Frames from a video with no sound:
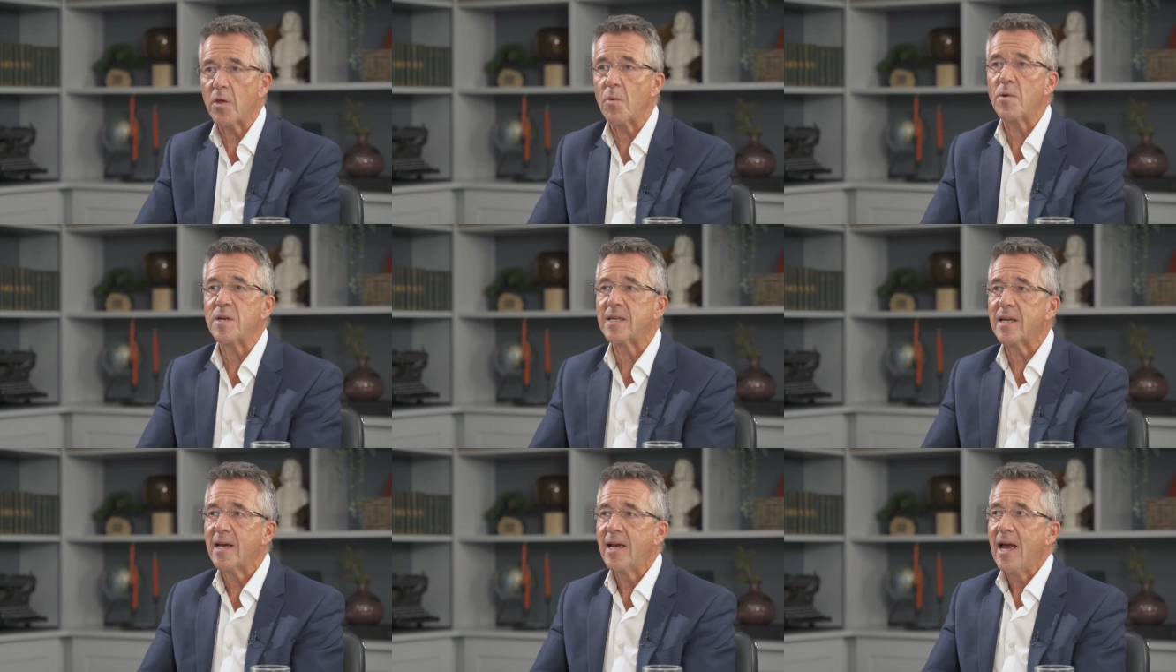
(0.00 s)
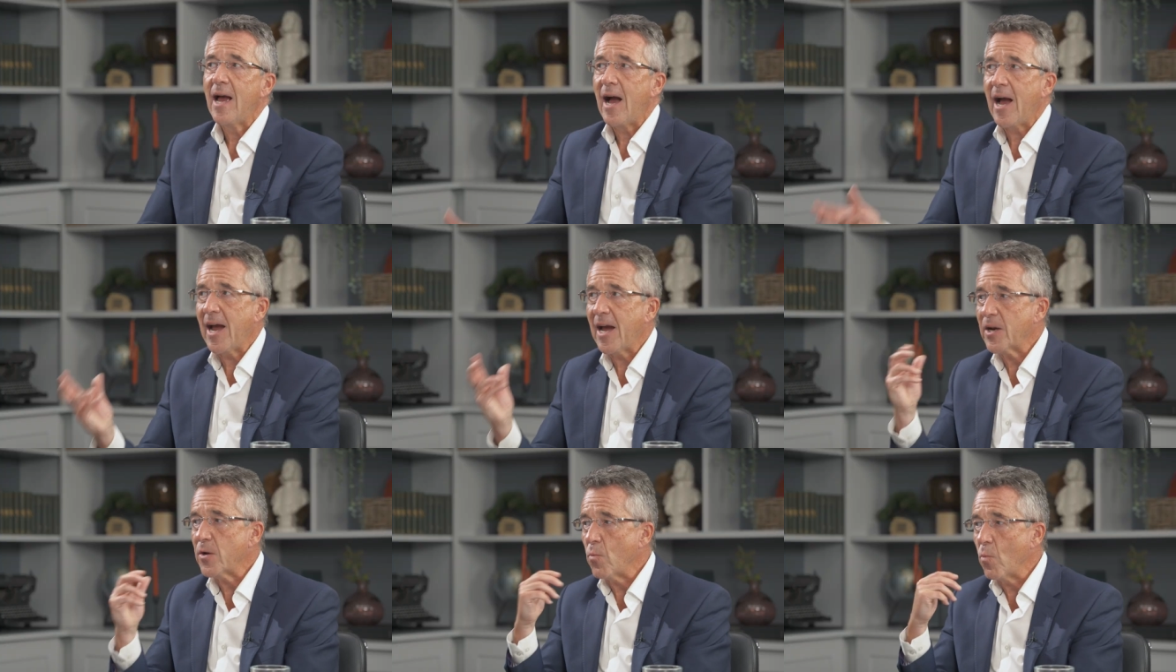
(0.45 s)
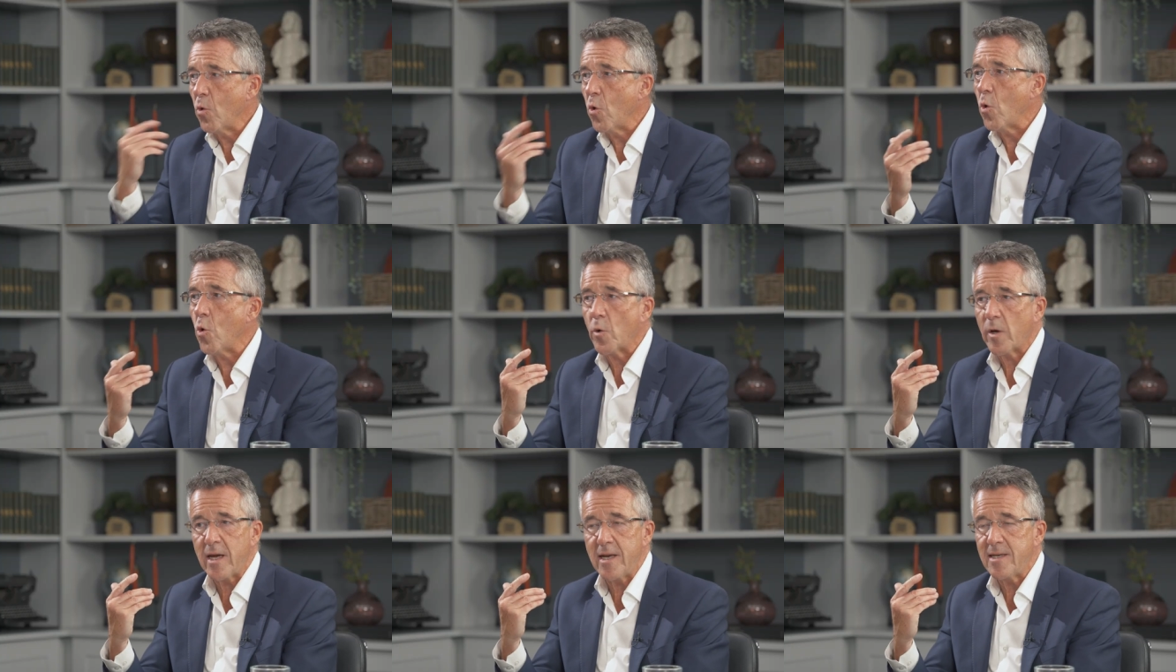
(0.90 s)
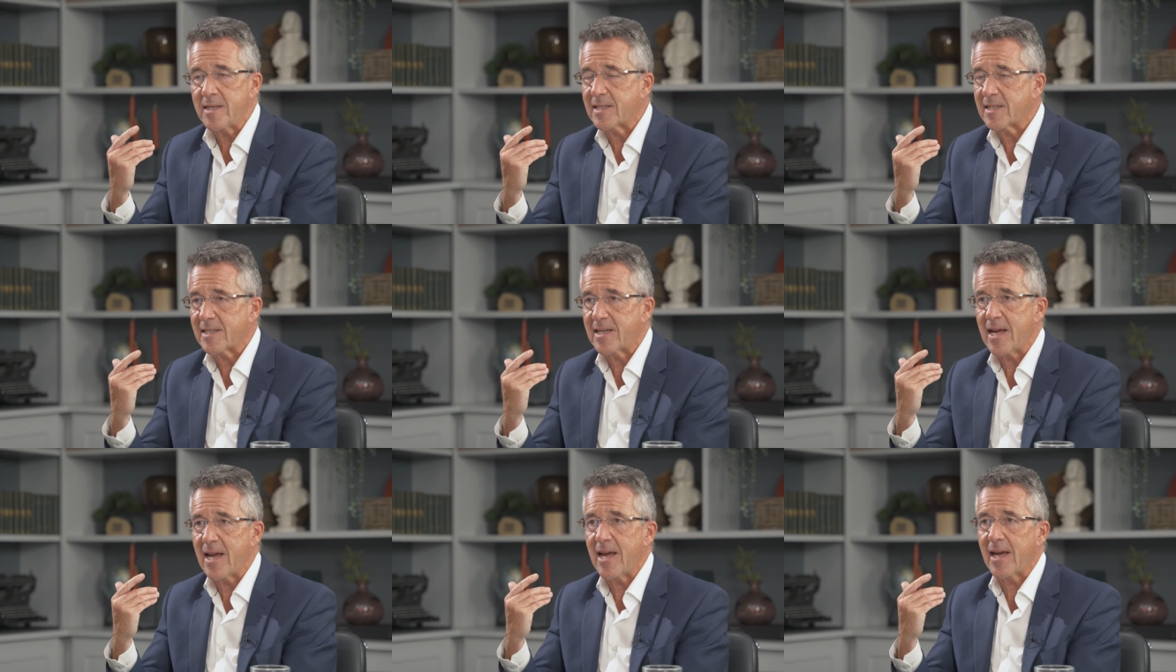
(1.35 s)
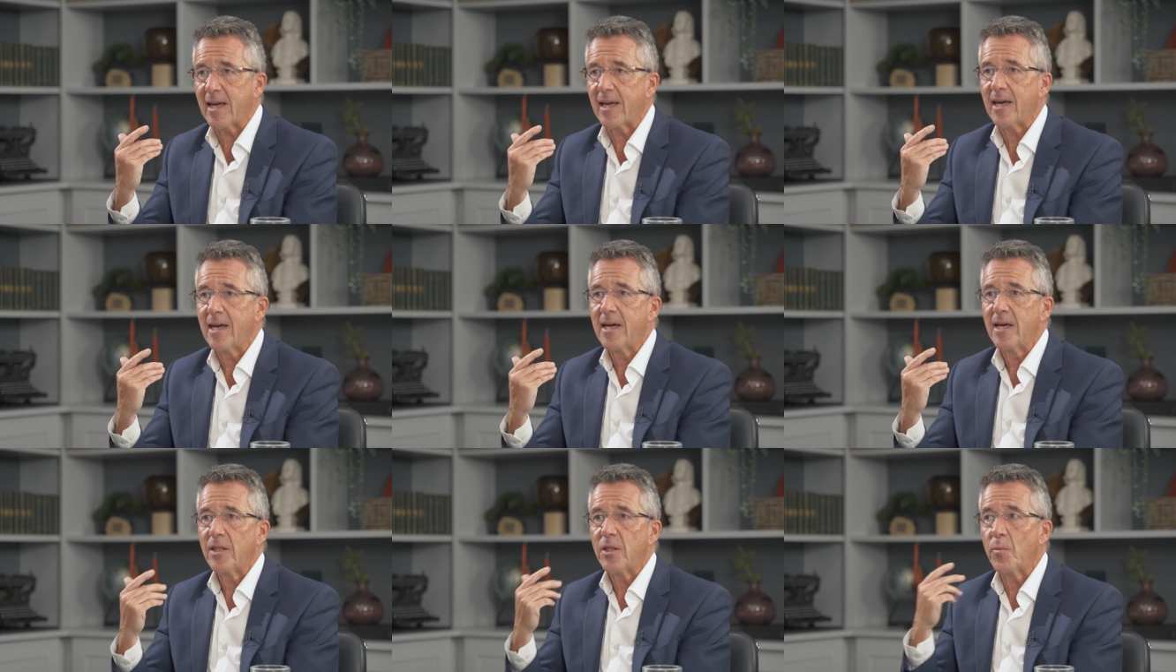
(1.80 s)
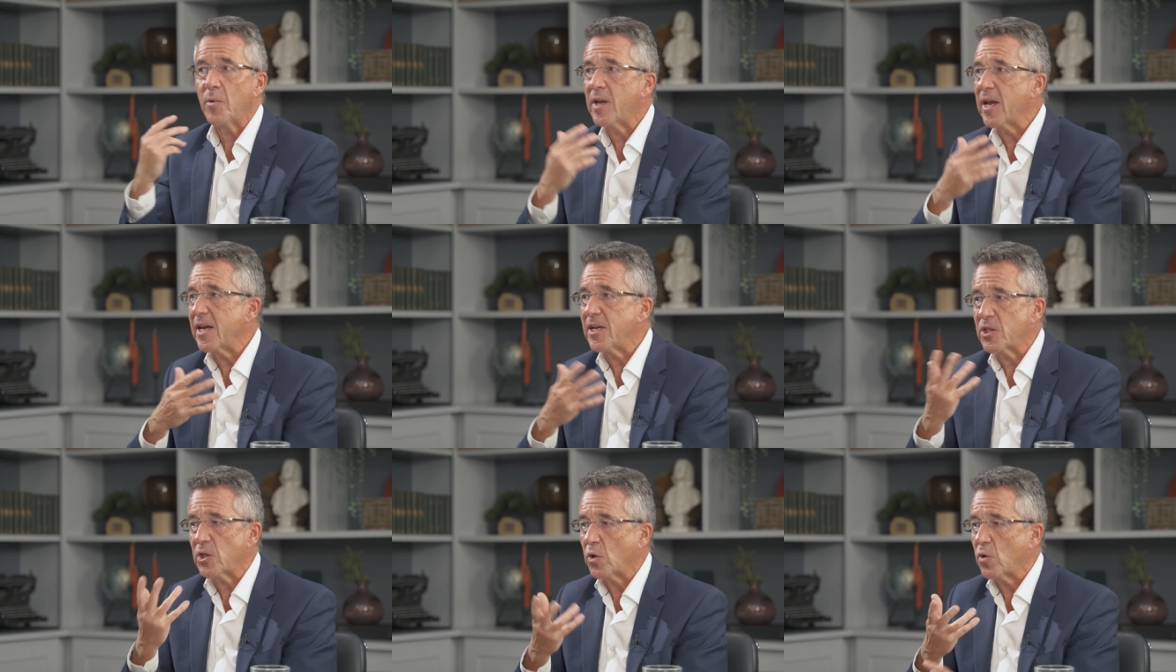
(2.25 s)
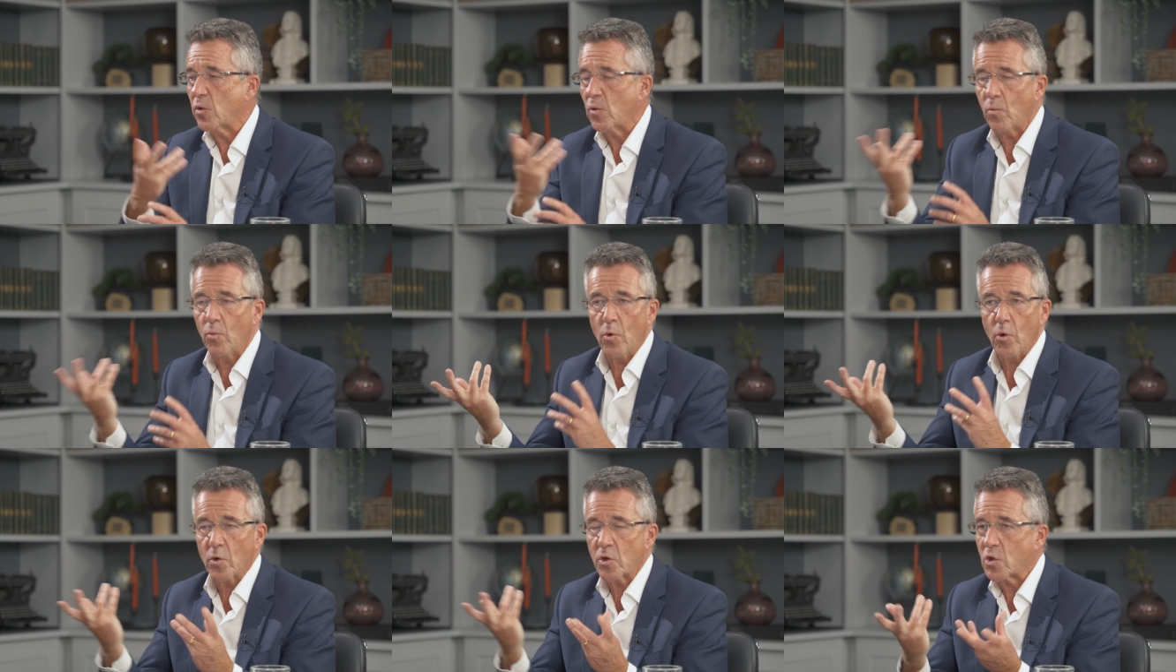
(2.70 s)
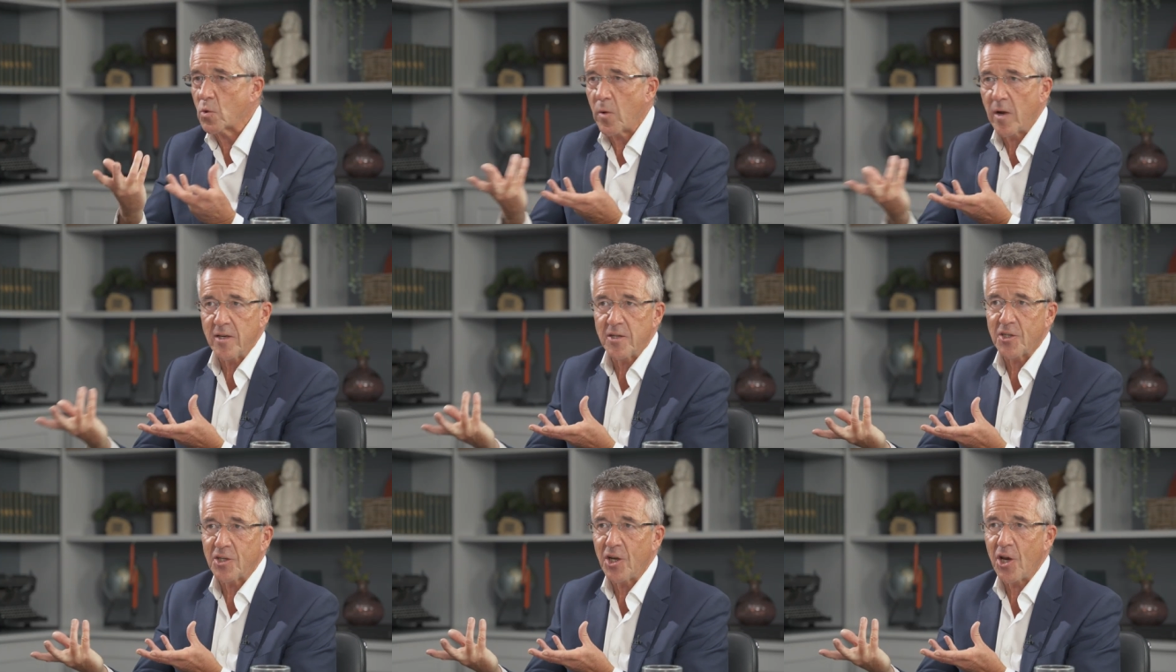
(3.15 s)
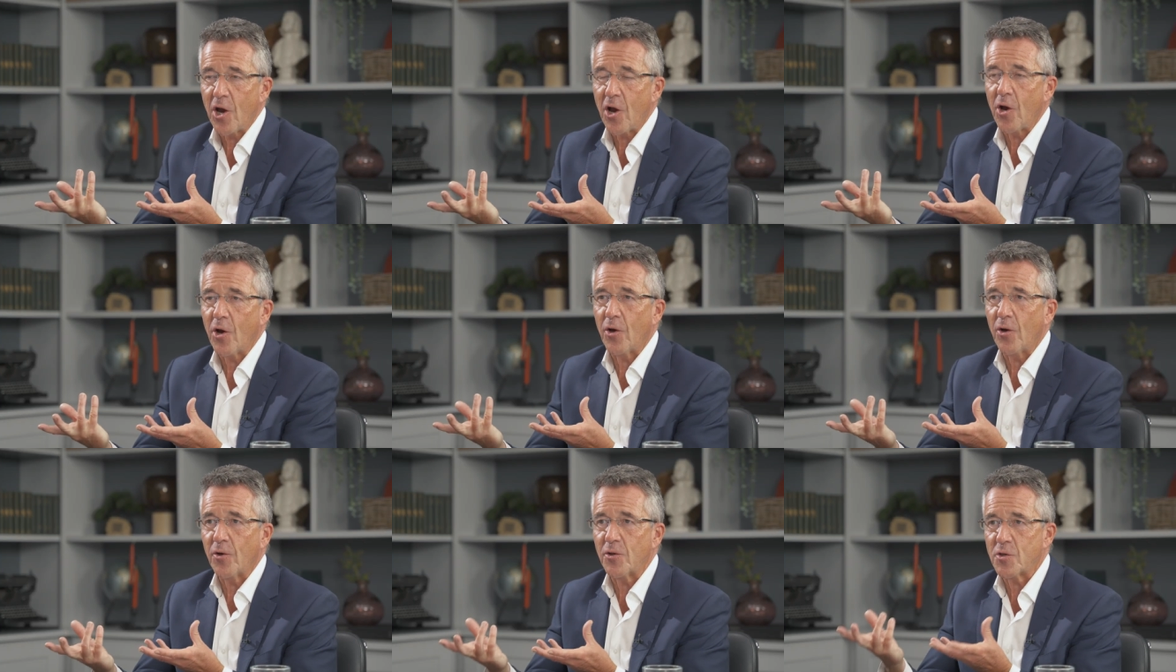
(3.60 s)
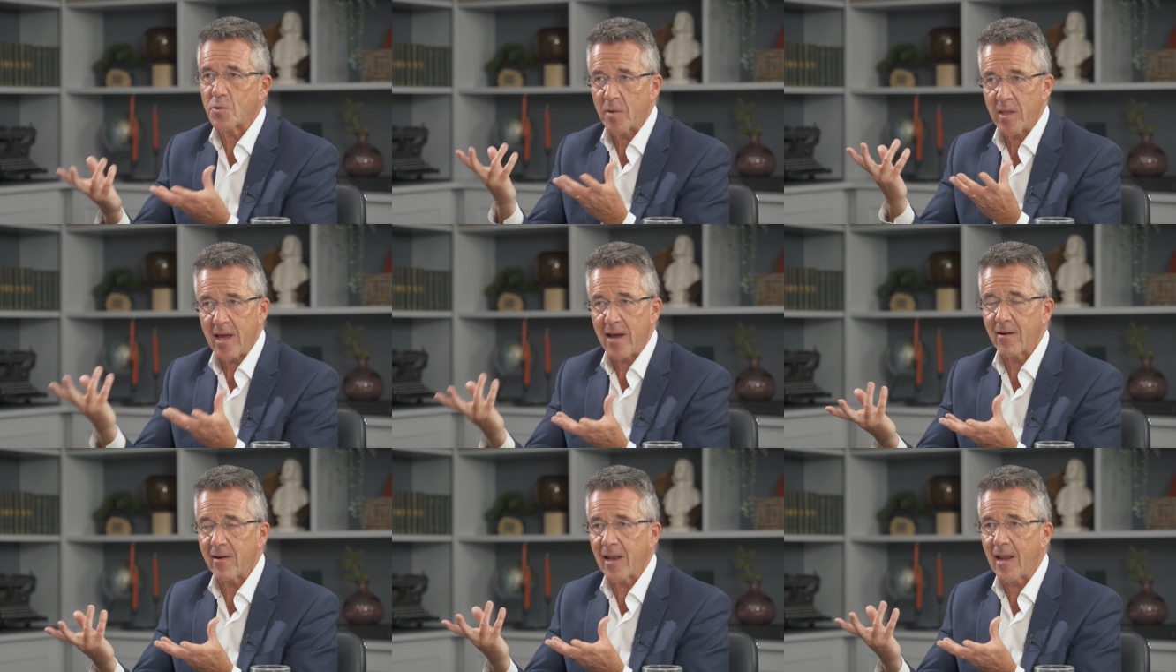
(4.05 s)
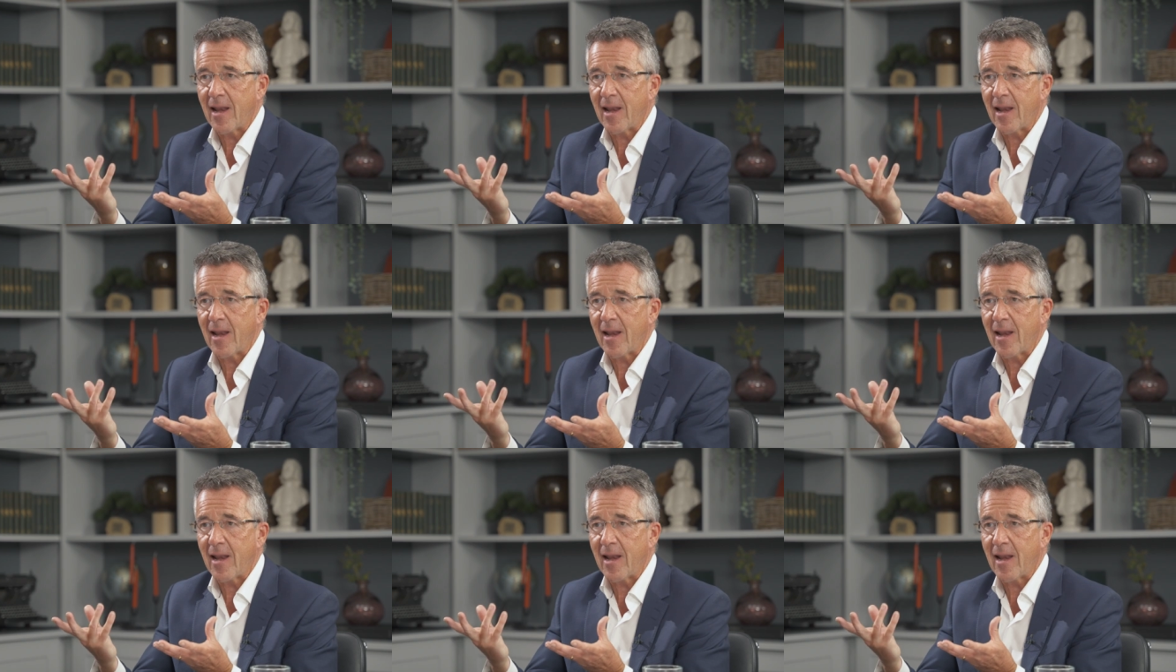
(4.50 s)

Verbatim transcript: There no. Were, I had a walking stick. There were days I couldn't walk twenty yards without